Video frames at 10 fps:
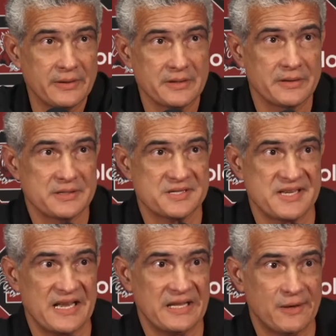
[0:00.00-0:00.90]
The
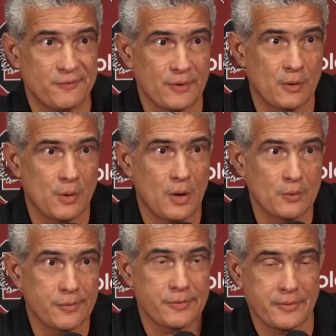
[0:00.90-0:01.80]
ceiling for
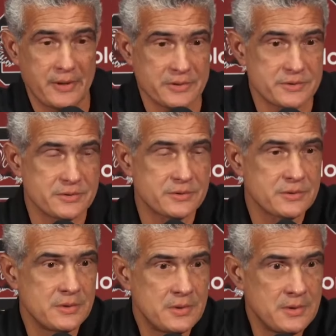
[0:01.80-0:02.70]
growth is